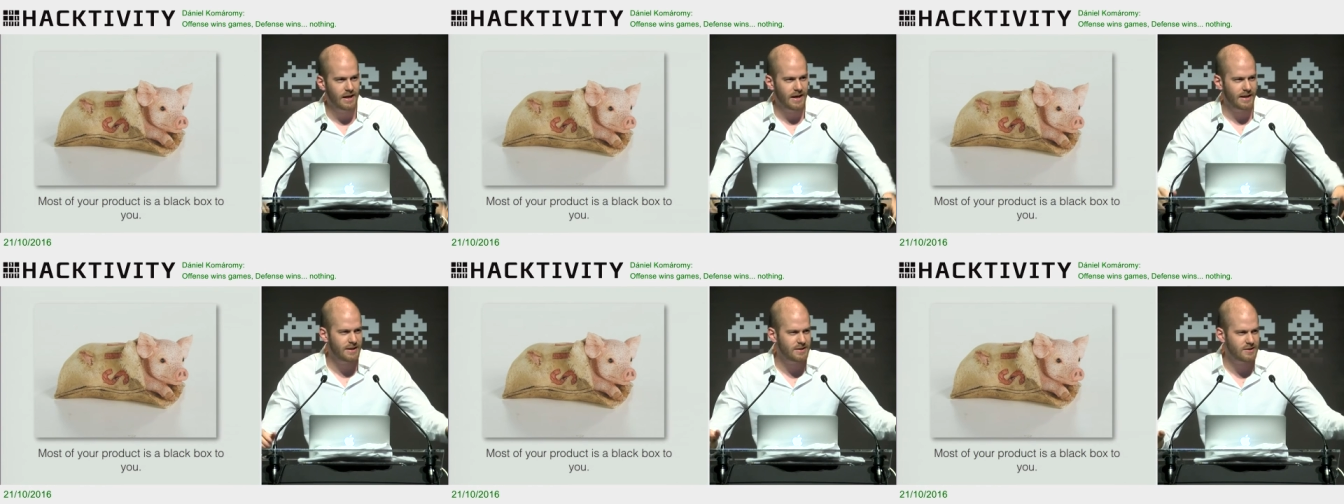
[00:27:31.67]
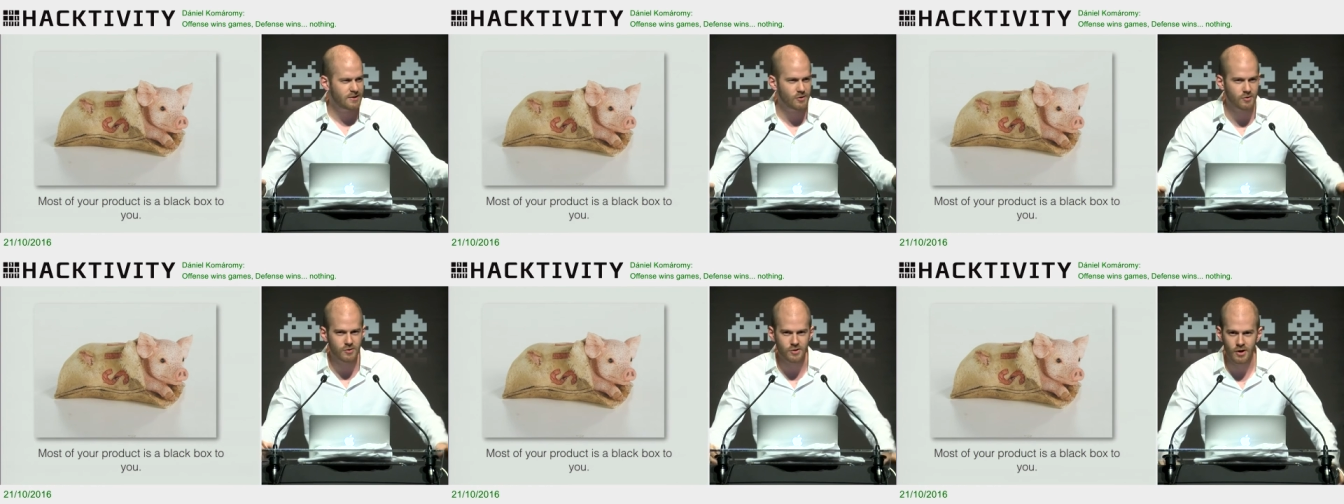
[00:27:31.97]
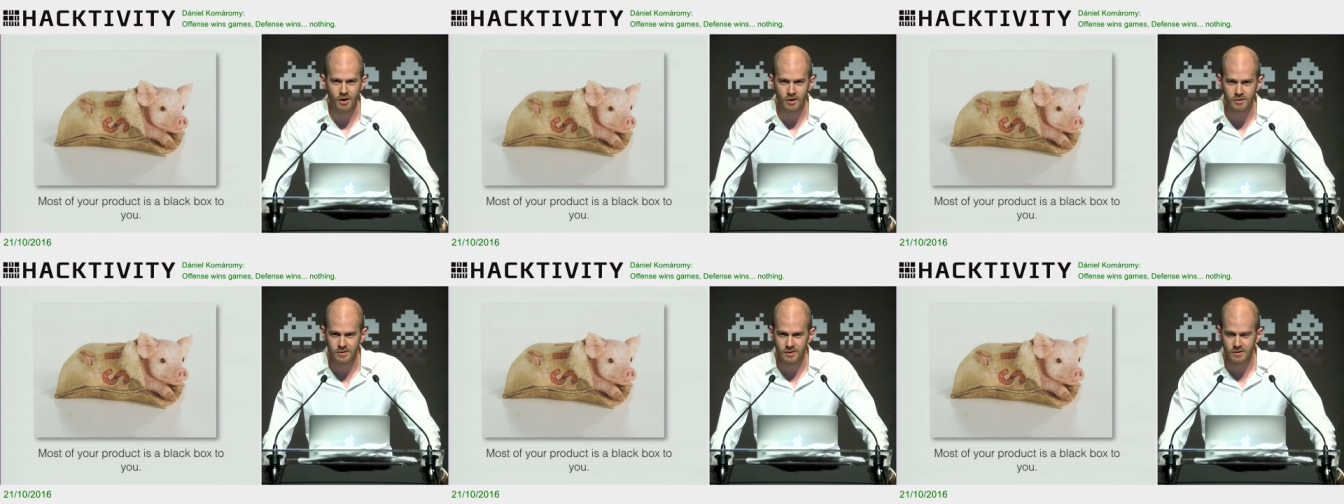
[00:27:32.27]
and this list
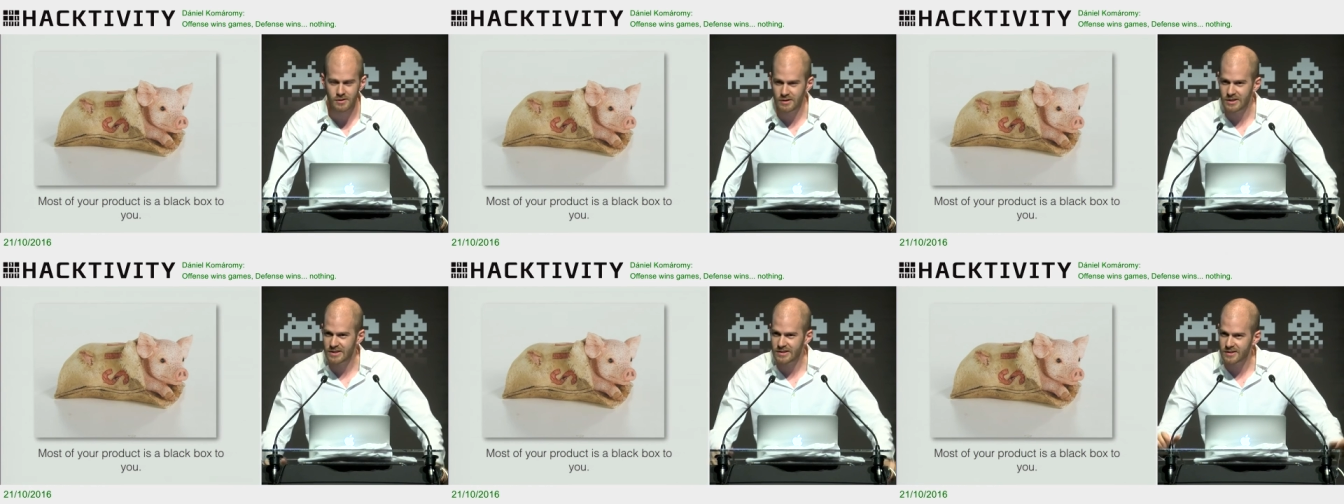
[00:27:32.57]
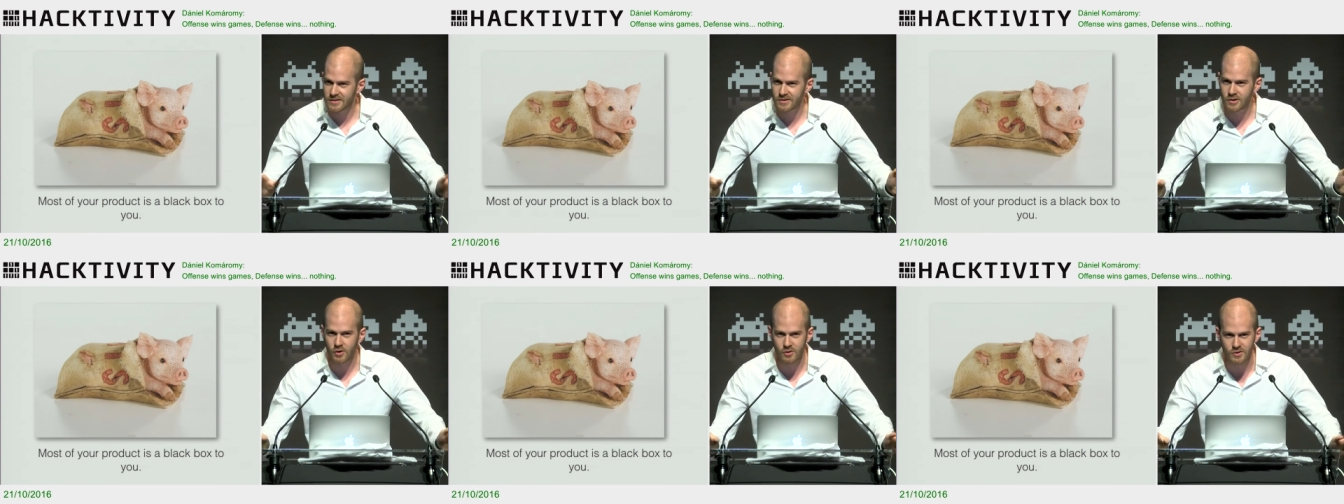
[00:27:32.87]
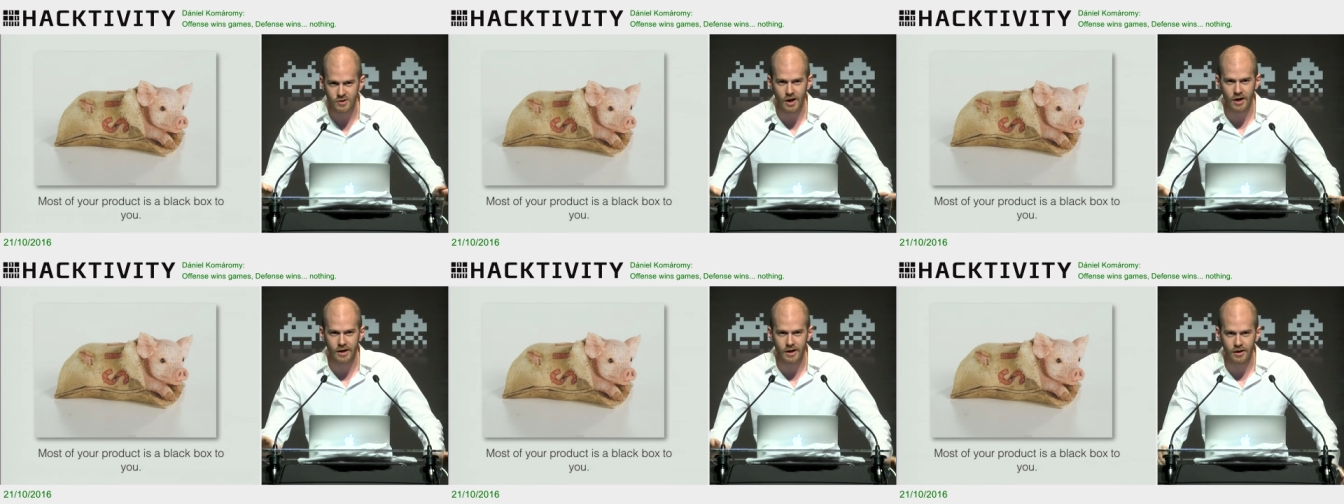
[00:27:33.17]
goes
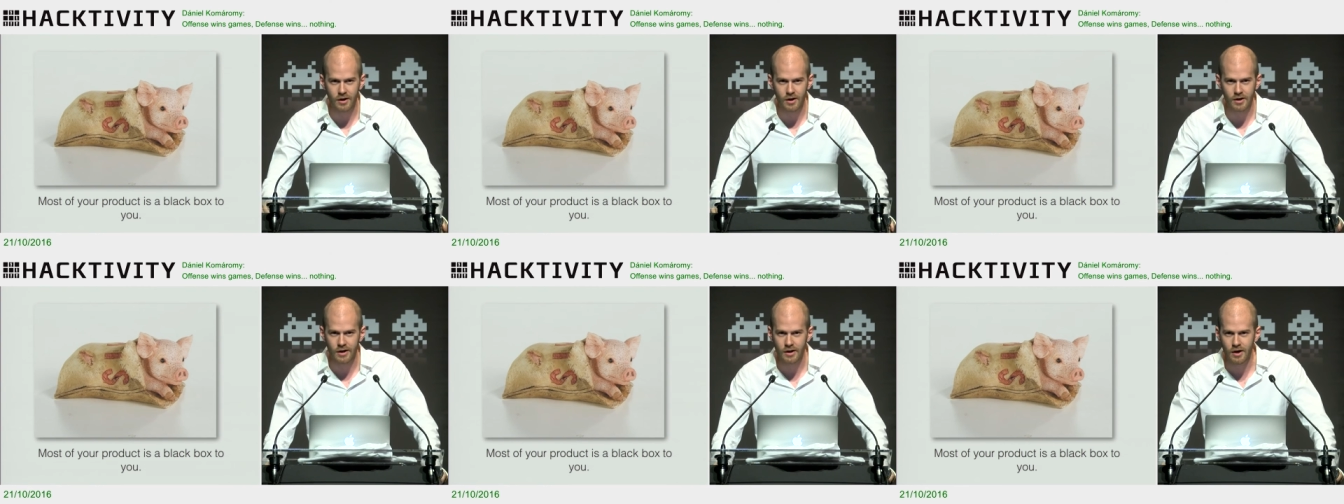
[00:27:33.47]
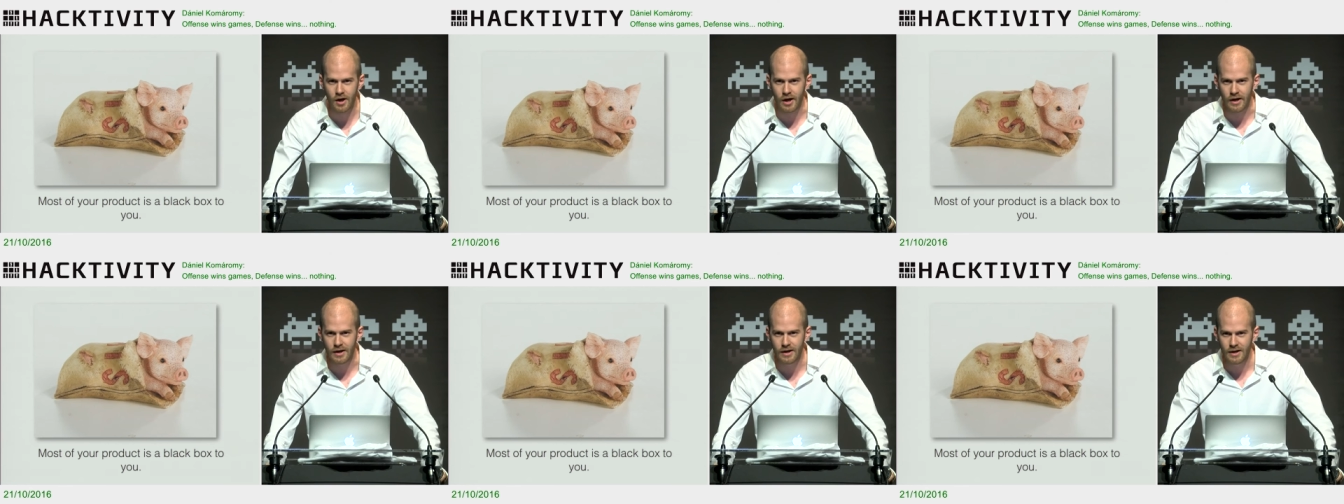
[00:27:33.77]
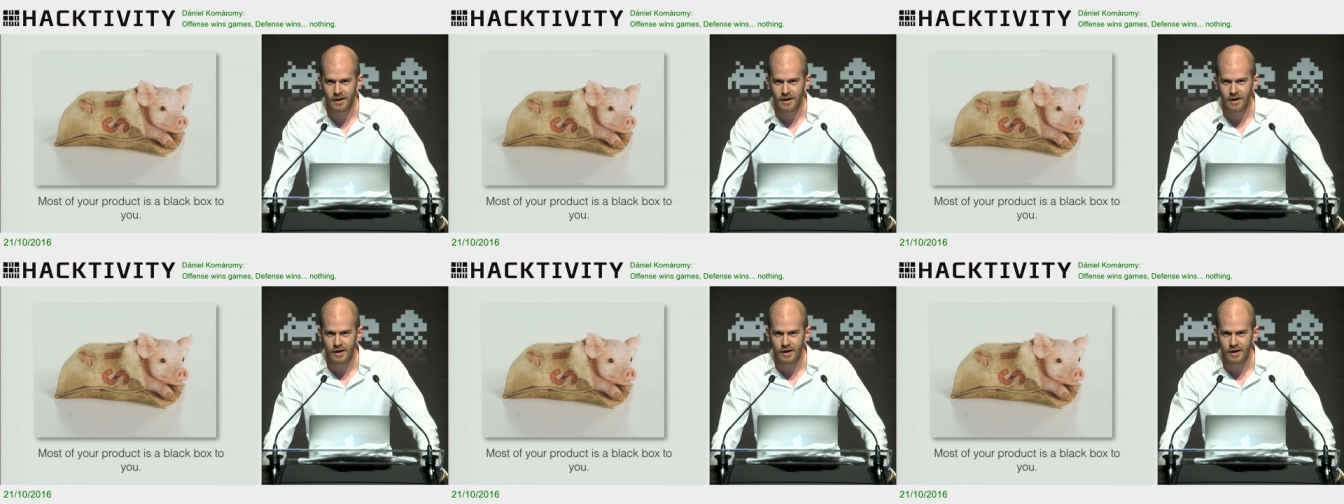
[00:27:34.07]
on and on and on.